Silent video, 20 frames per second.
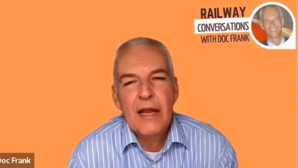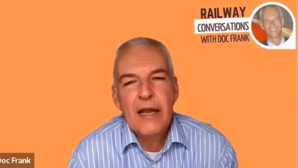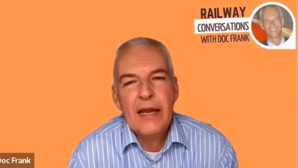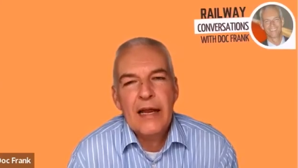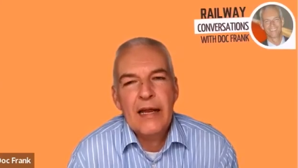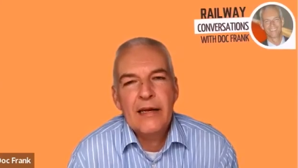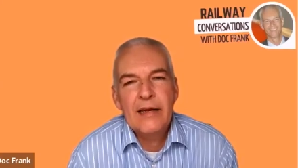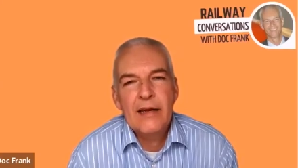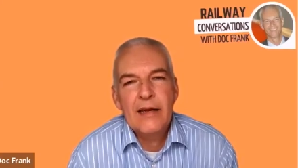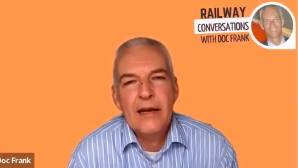
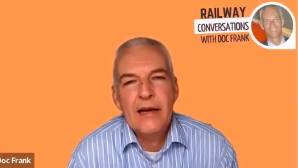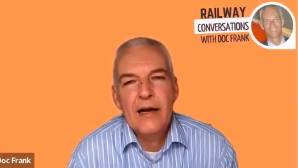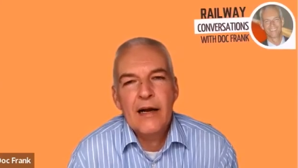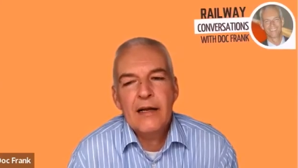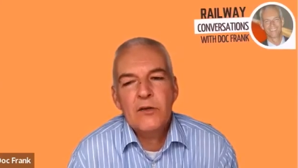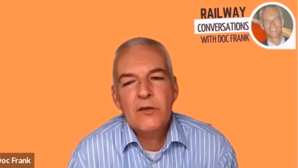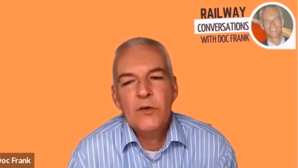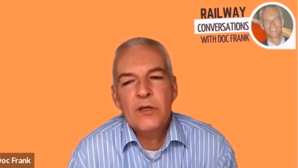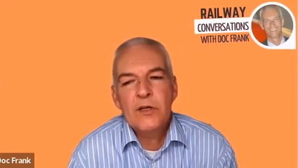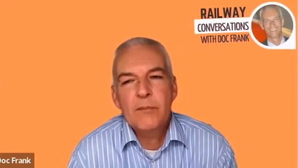And
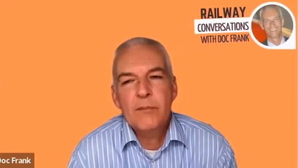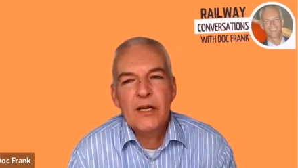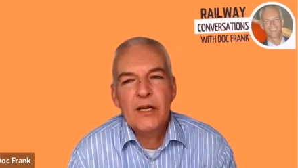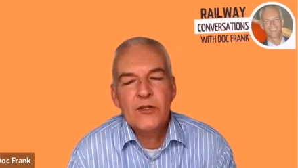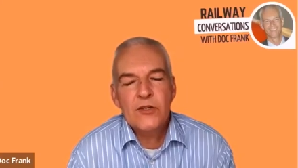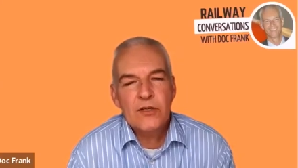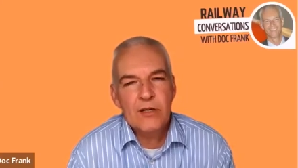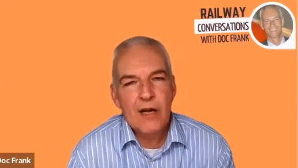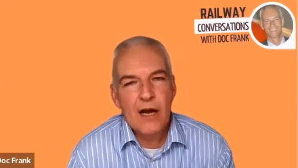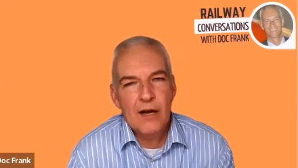I could
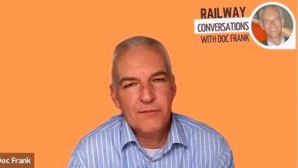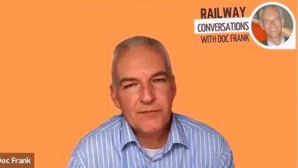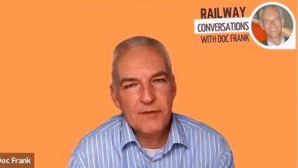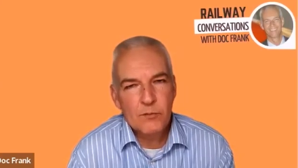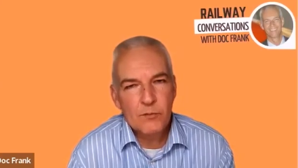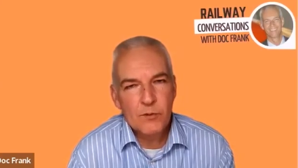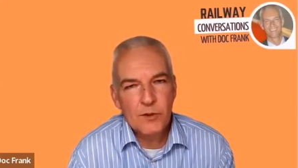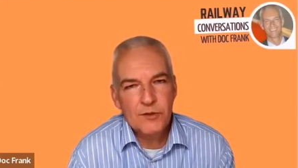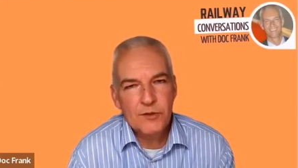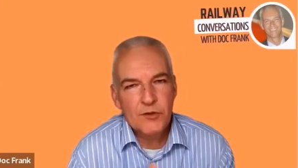imagine, after
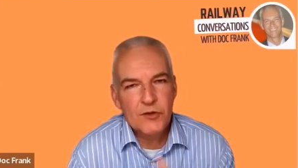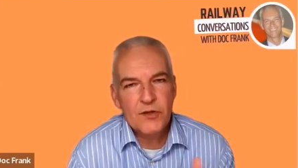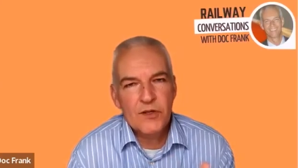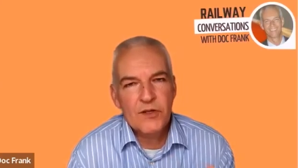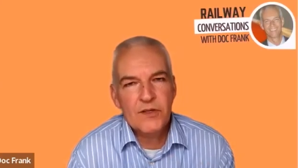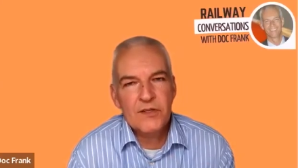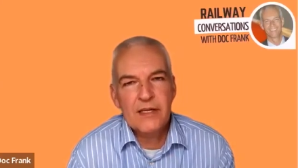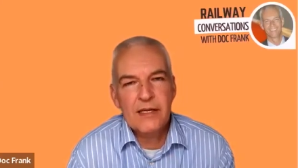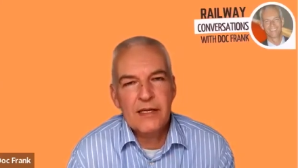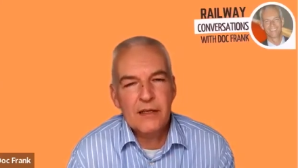what you
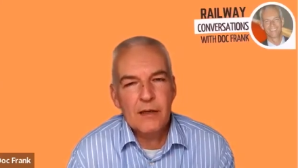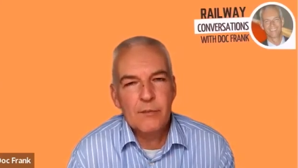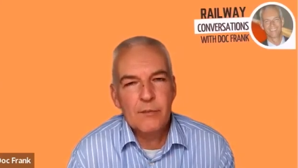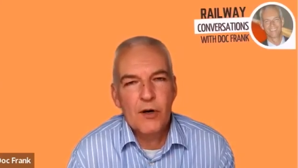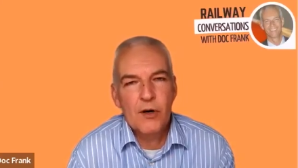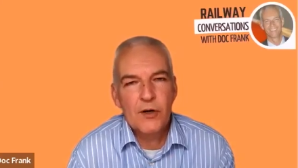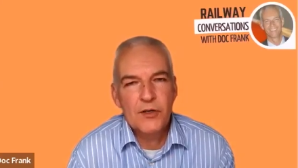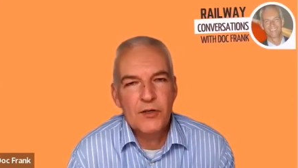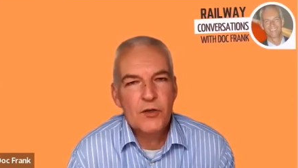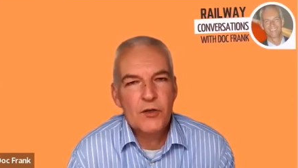just said
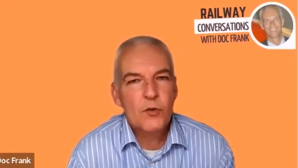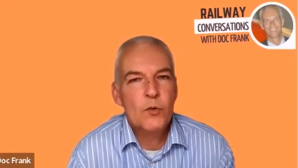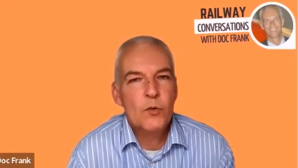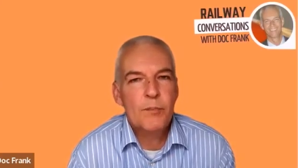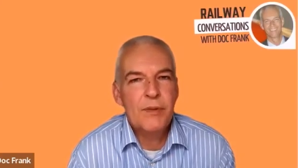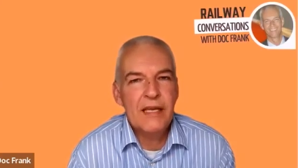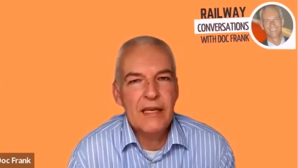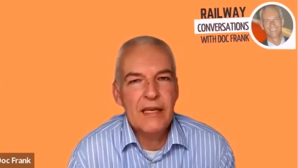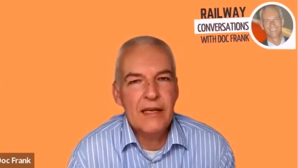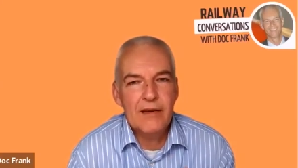about you
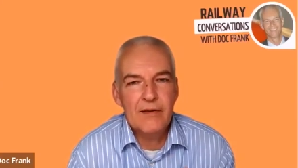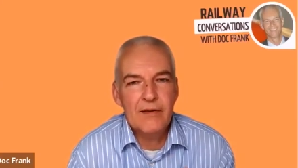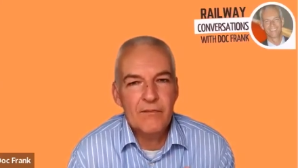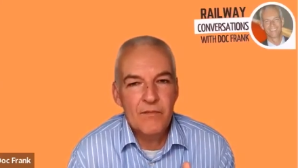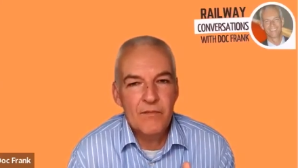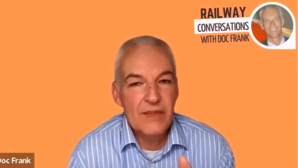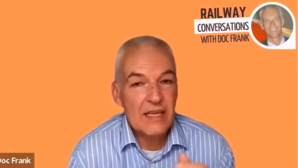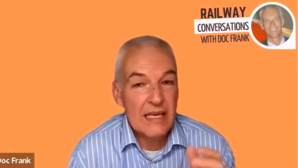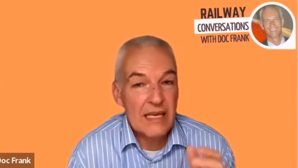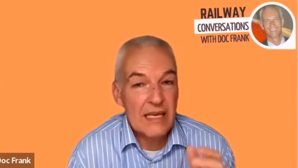
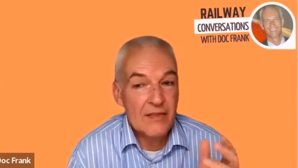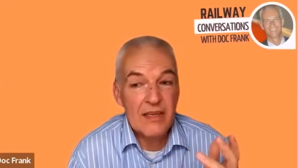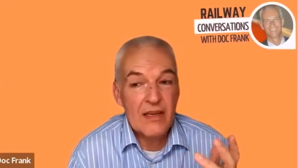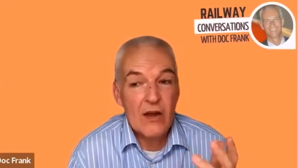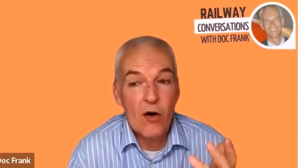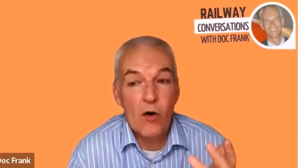being the